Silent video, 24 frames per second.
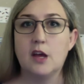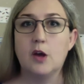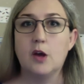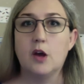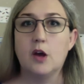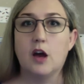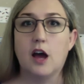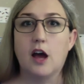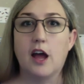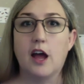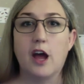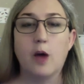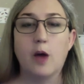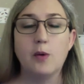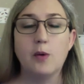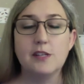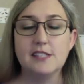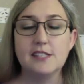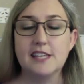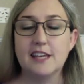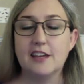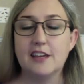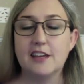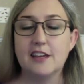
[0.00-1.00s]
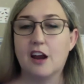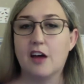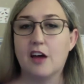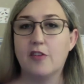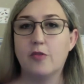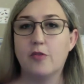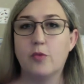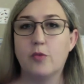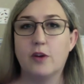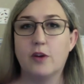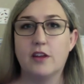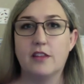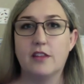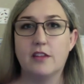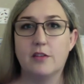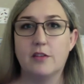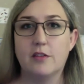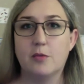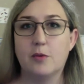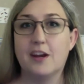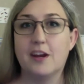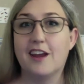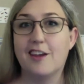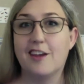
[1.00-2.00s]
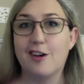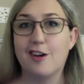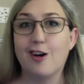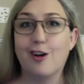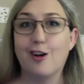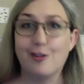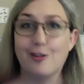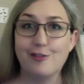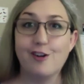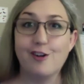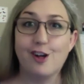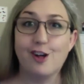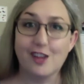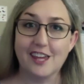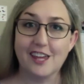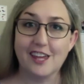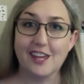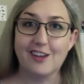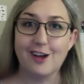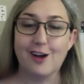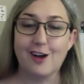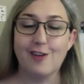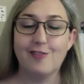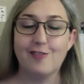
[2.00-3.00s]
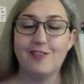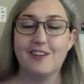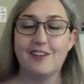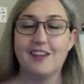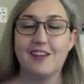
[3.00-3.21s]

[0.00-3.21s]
I always kick it off with what I call fall kickoff.